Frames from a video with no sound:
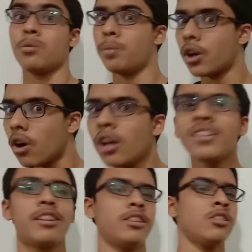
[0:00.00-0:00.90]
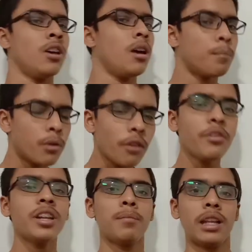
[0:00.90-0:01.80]
because it is
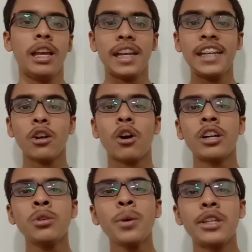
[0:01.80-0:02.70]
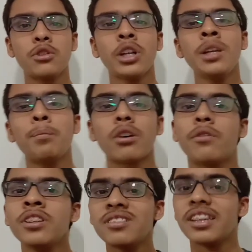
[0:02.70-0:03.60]
profitable. In order to enjoy the profits, they